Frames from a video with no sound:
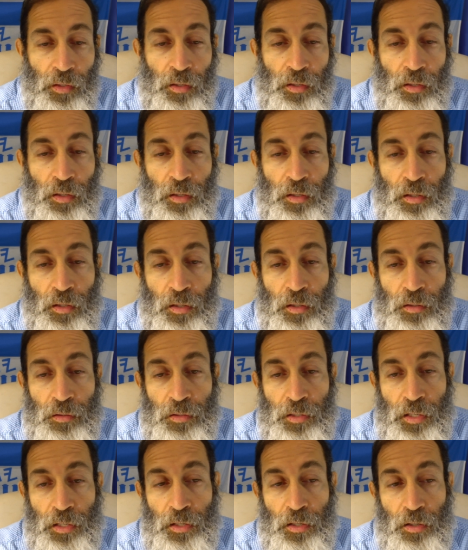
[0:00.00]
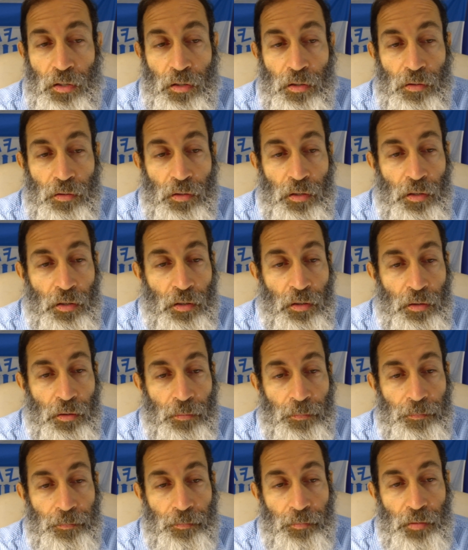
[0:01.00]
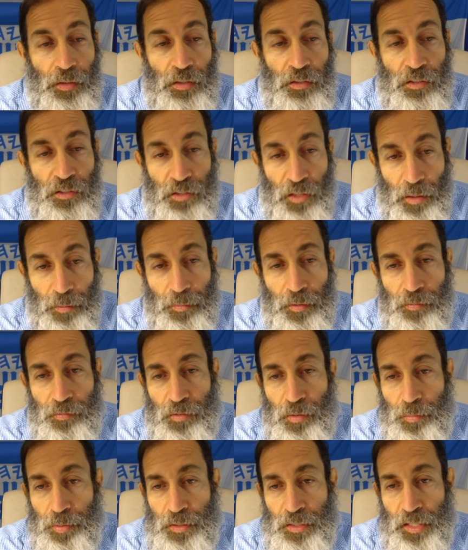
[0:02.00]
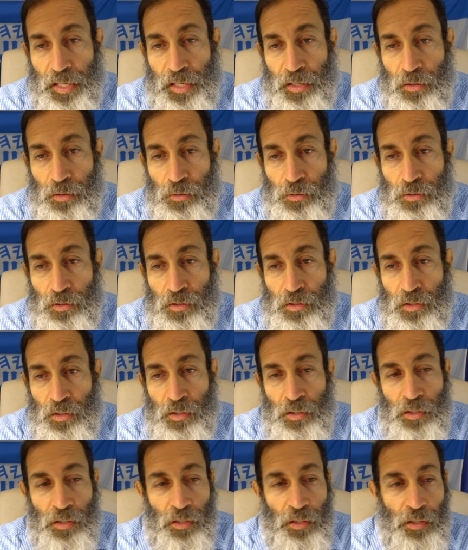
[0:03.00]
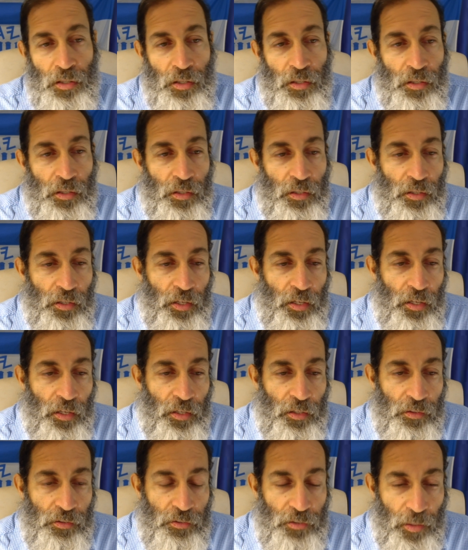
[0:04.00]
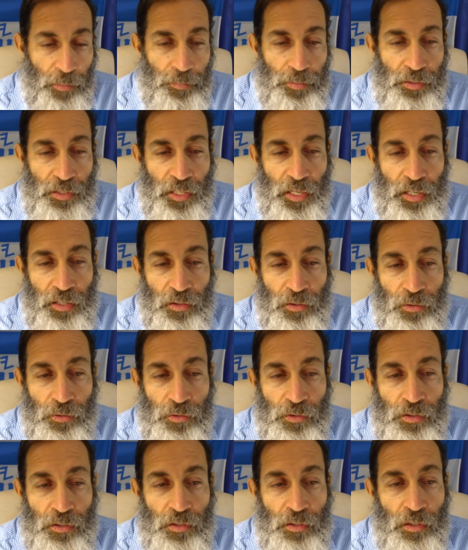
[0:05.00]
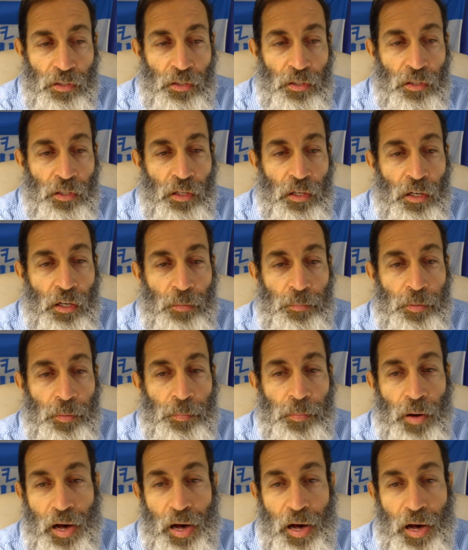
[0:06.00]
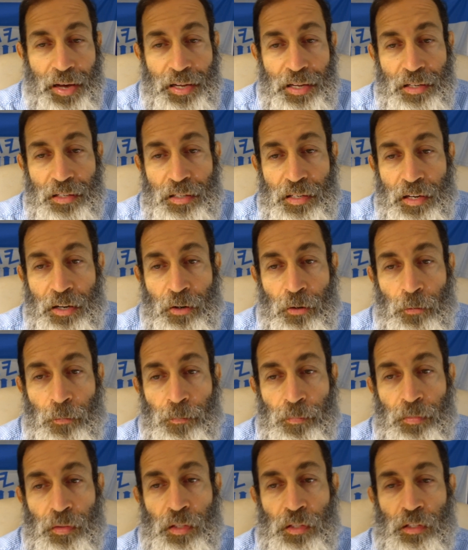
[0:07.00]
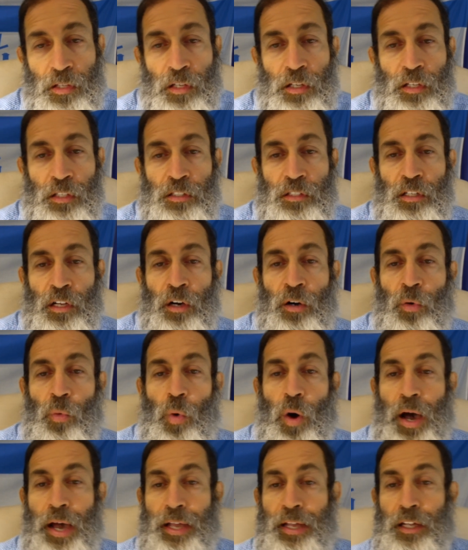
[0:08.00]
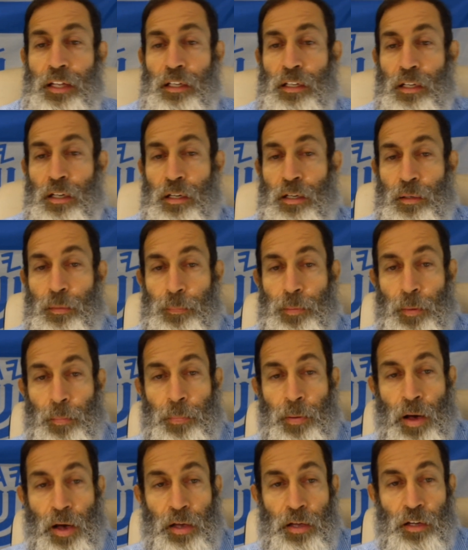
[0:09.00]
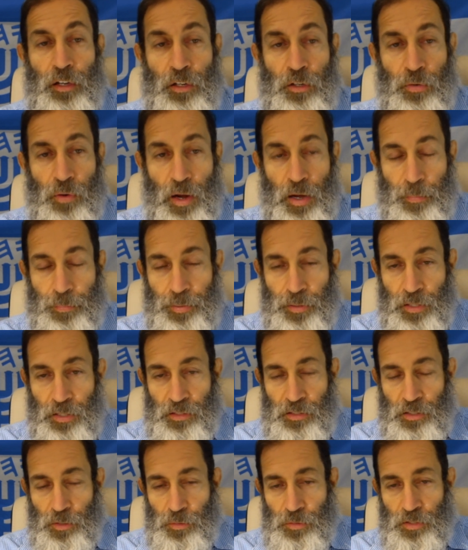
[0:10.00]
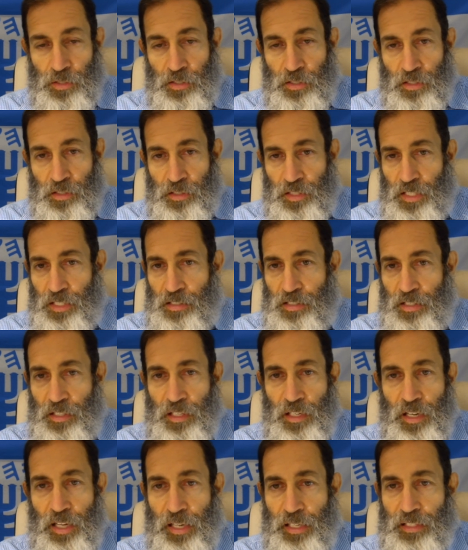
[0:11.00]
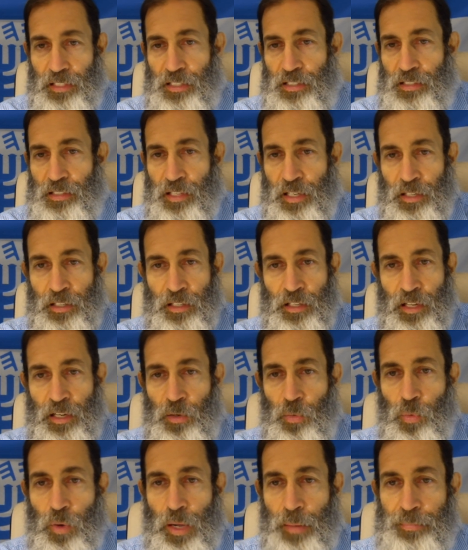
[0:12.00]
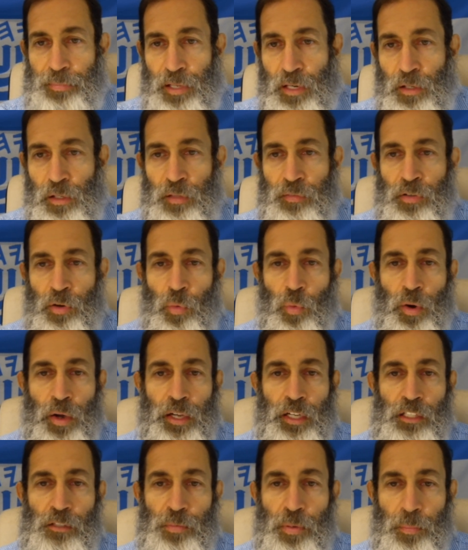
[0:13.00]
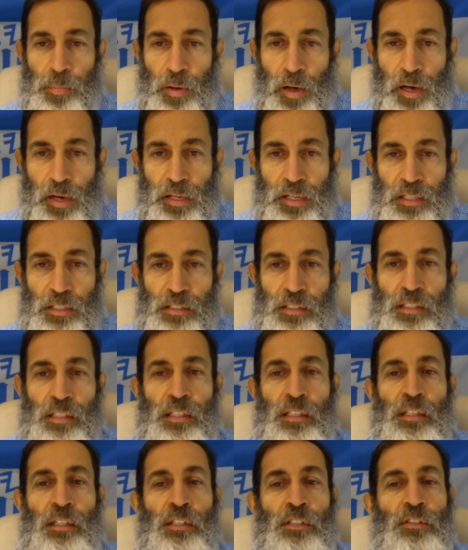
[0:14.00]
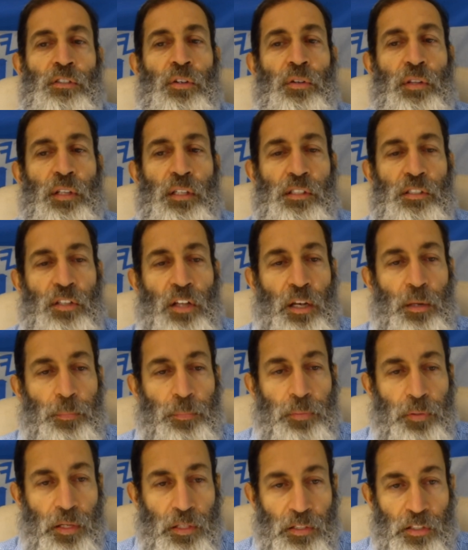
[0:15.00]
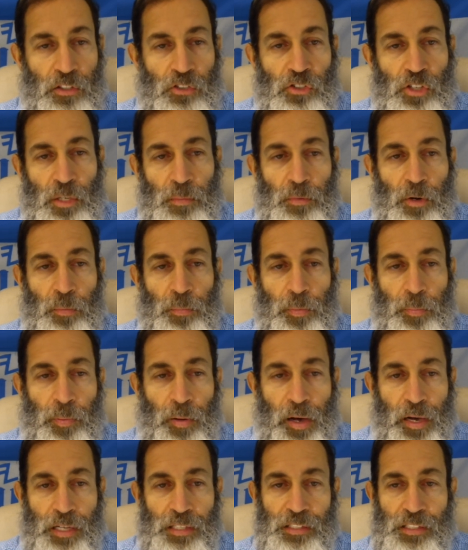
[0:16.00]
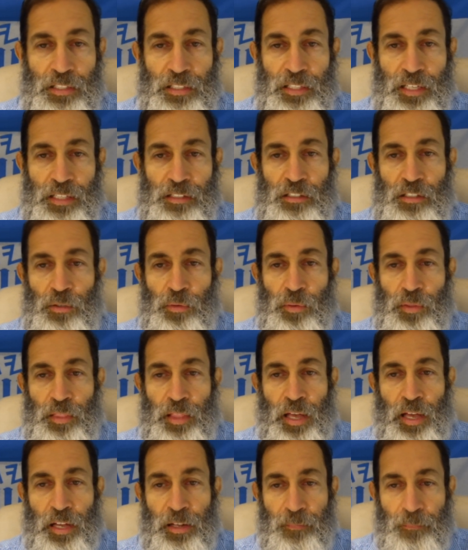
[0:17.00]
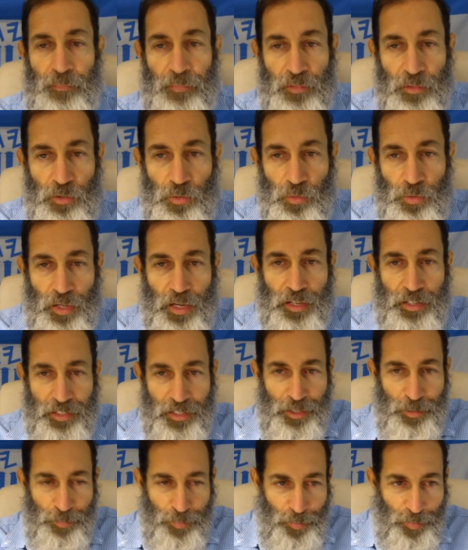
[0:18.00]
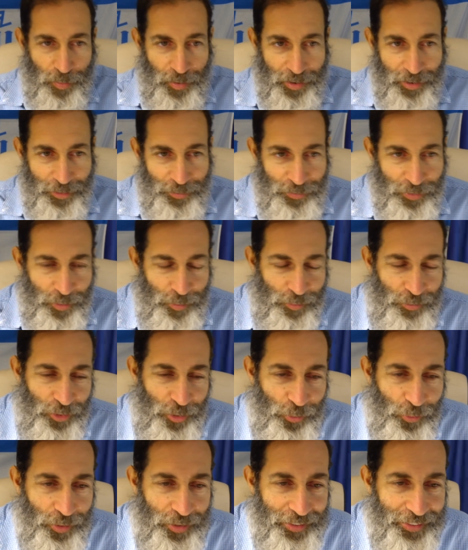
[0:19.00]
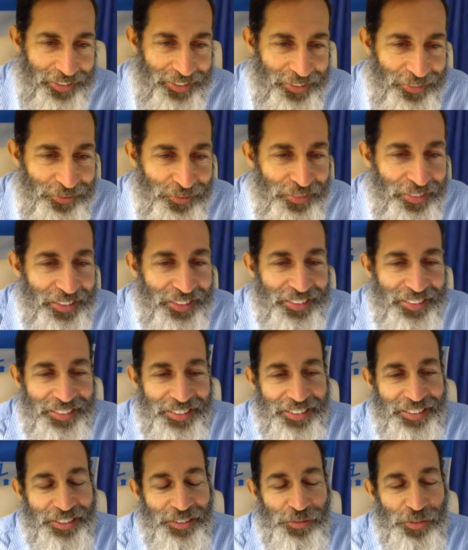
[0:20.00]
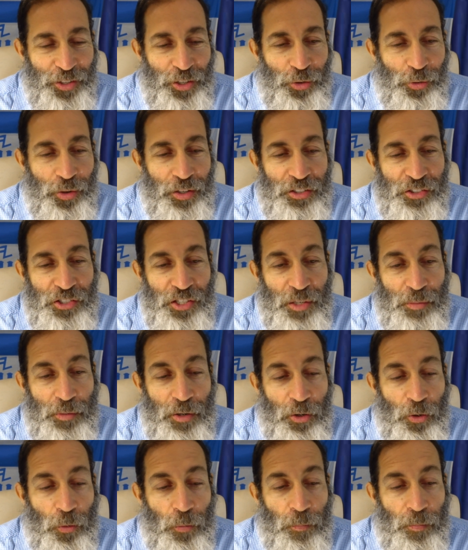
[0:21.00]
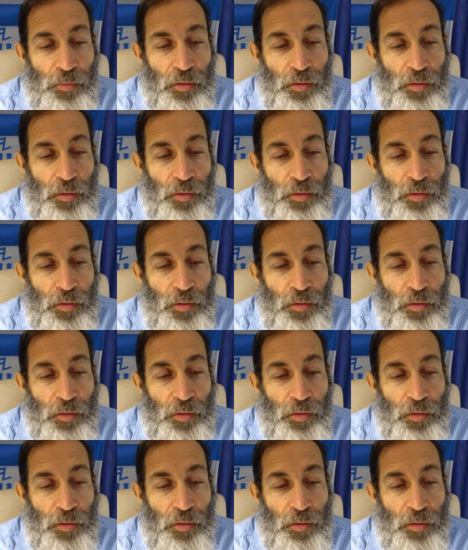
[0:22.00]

Uh, then there, uh, some of the potatoes, uh, some potatoes, uh, papaya. Now, the it's the Hawaiian uh, papaya crop because there was a disease in the 90s that kind of wiped out all of Hawaii's papayas. So they started planting GMO papayas and testing with that. Do not eat papaya from Hawaii uh, if you don't want GMO.